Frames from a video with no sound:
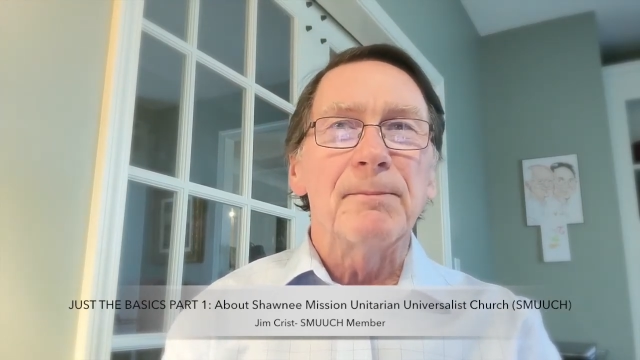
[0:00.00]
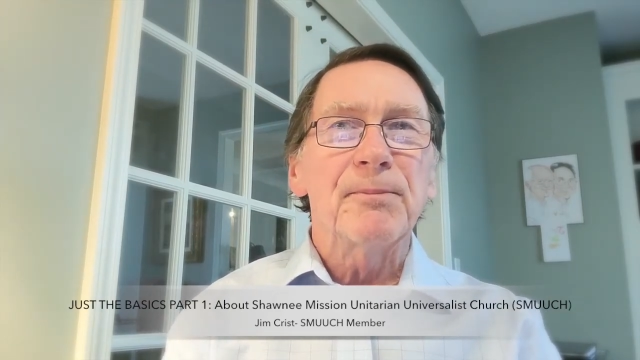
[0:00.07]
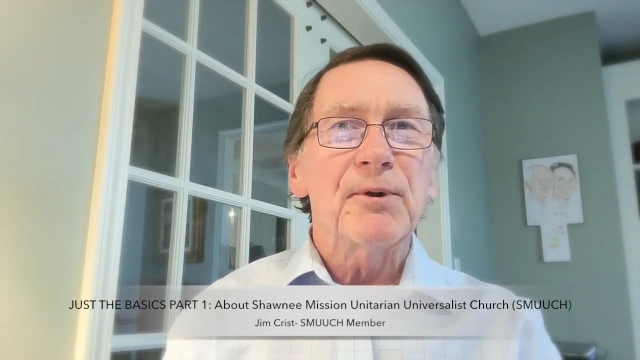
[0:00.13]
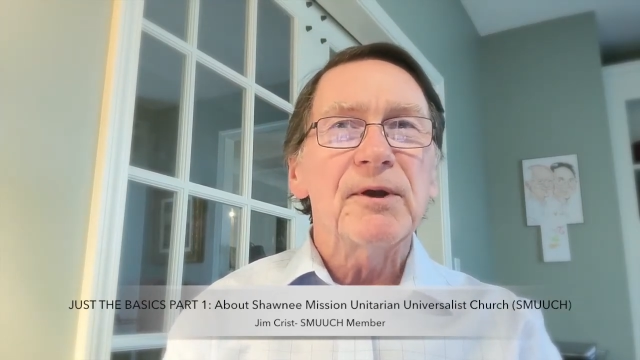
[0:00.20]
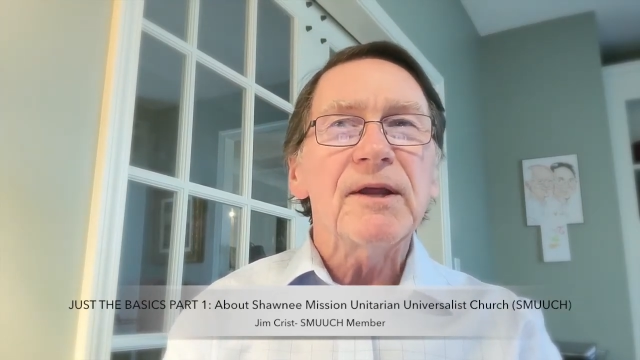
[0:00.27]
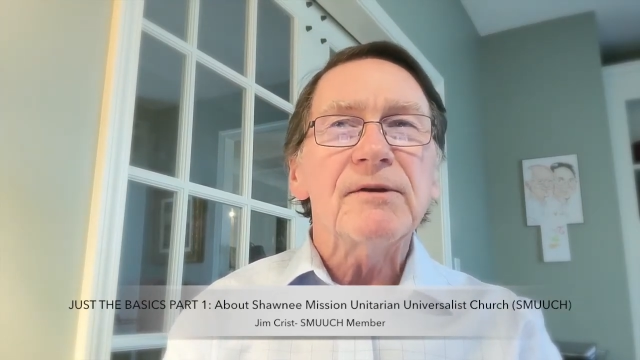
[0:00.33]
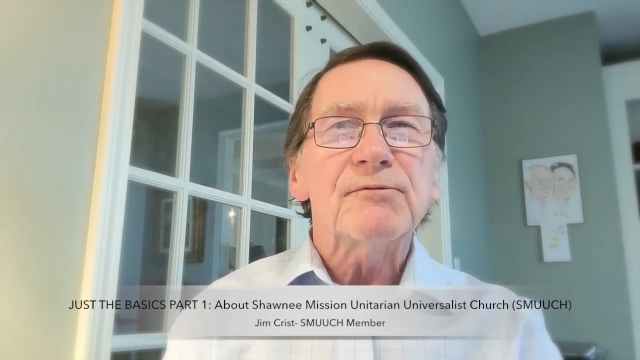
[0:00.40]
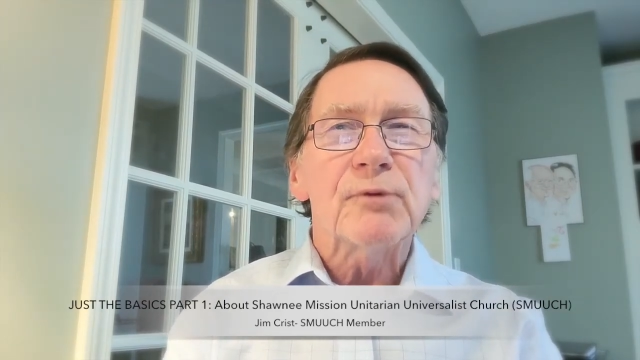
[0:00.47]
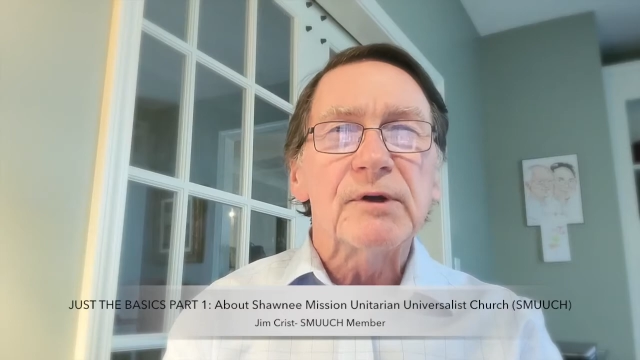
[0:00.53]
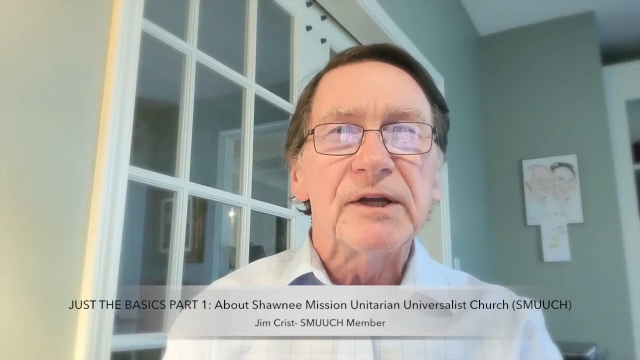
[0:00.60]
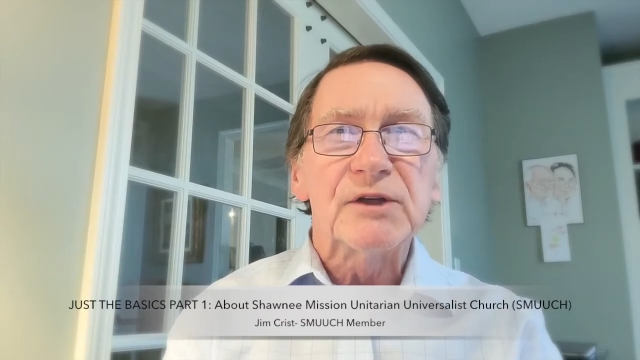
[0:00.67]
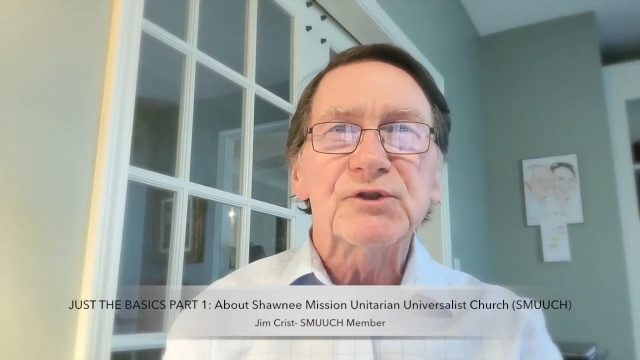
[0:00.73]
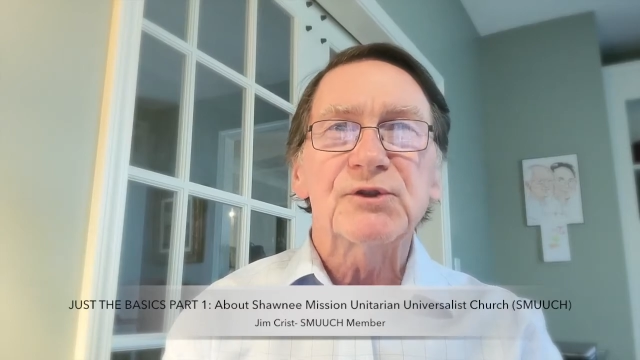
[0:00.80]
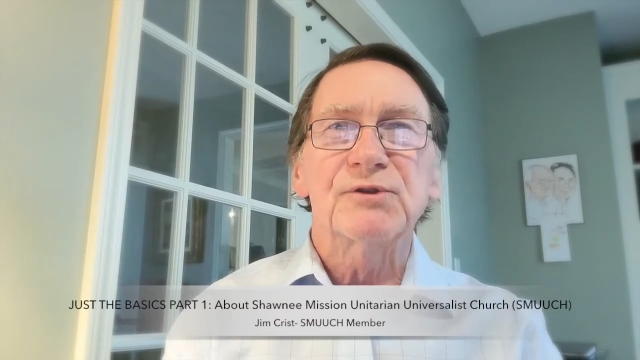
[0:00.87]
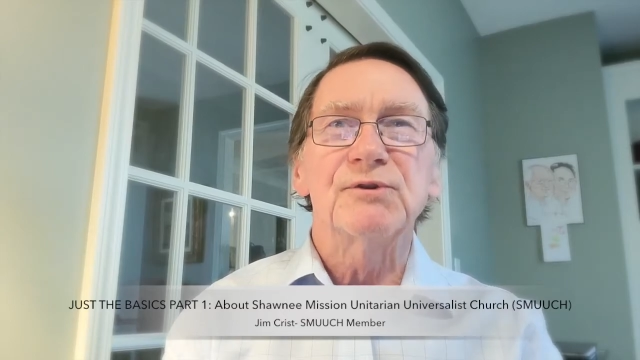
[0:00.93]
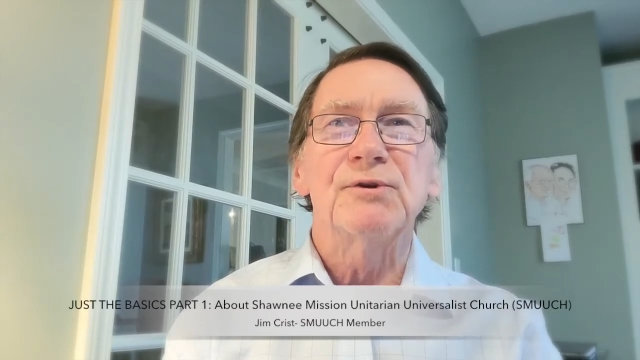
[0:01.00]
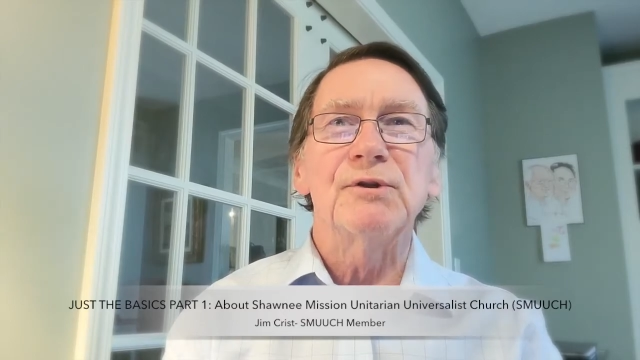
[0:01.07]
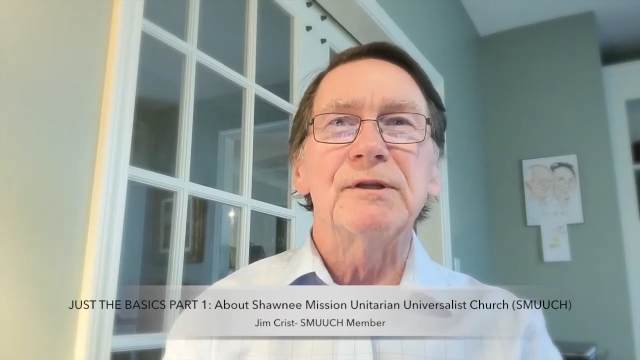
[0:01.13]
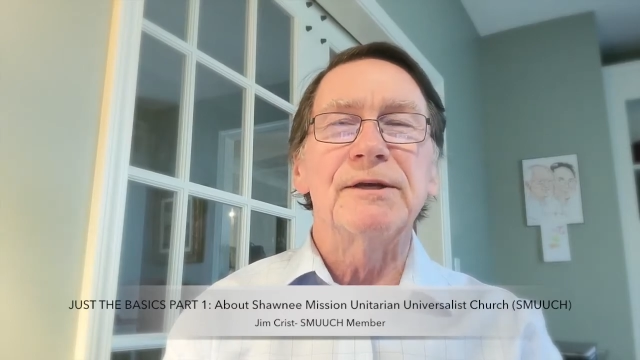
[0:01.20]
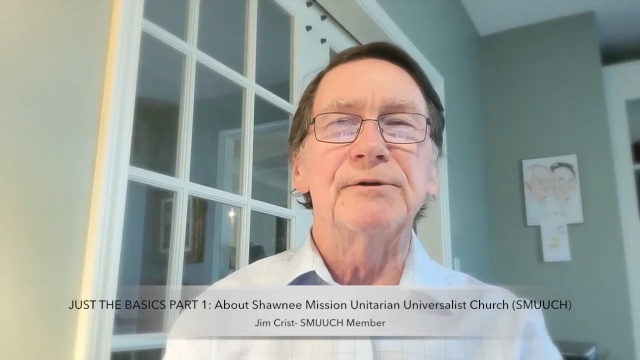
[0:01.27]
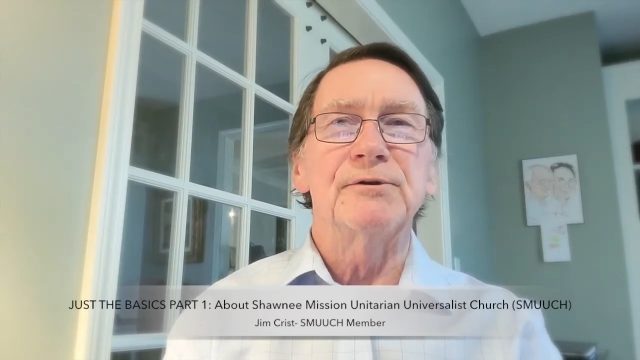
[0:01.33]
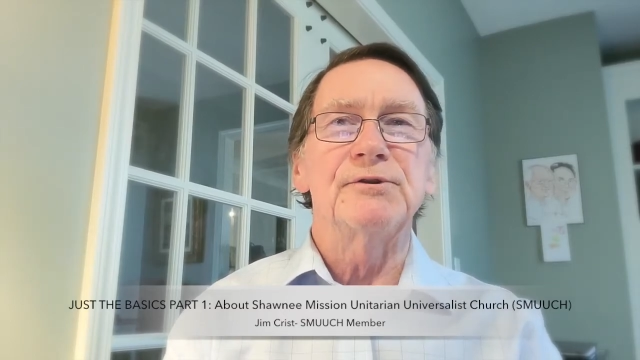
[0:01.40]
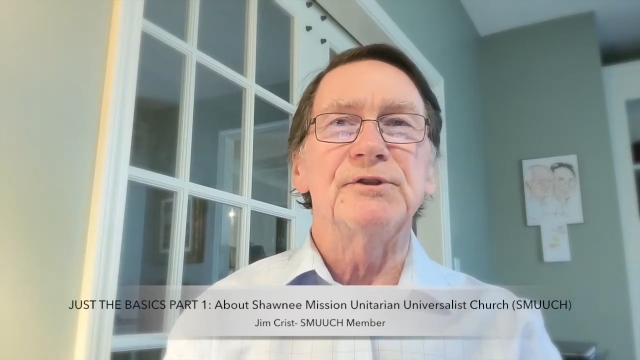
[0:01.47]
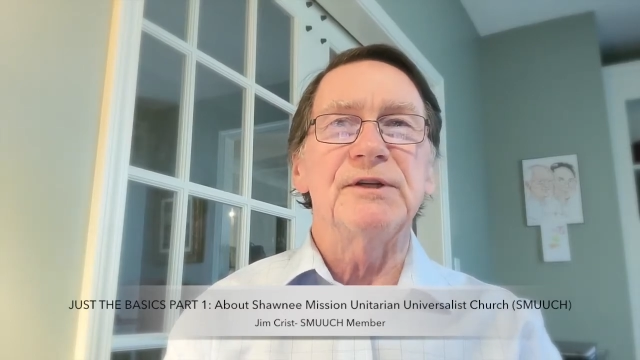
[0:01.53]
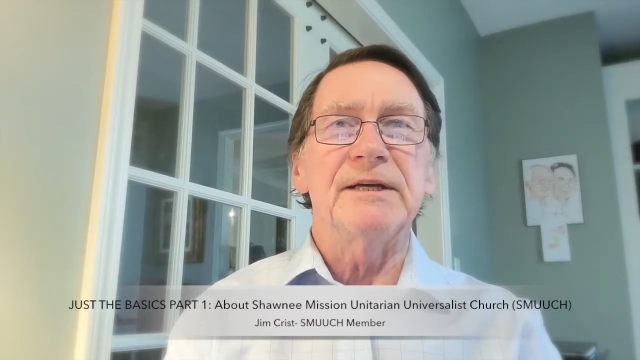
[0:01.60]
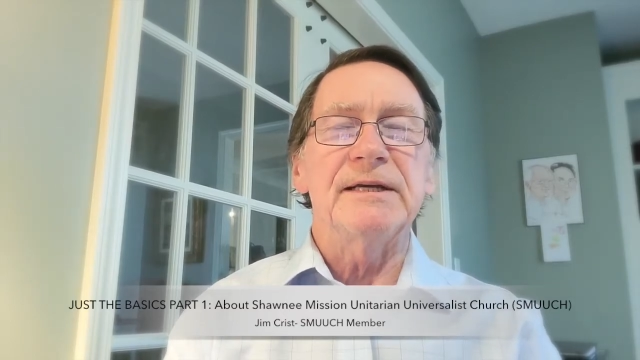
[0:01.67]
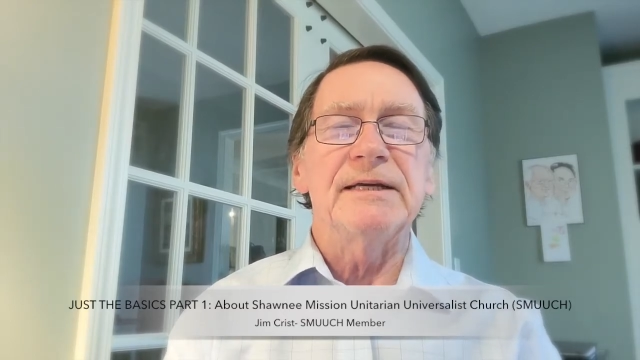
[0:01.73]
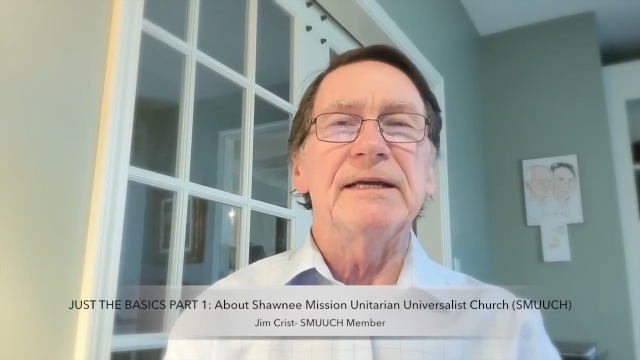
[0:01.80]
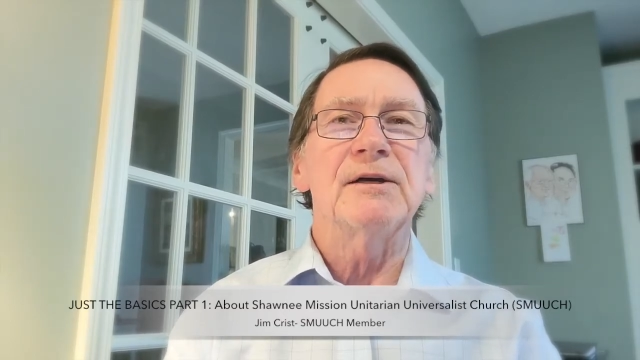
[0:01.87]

pretty traditional liturgy,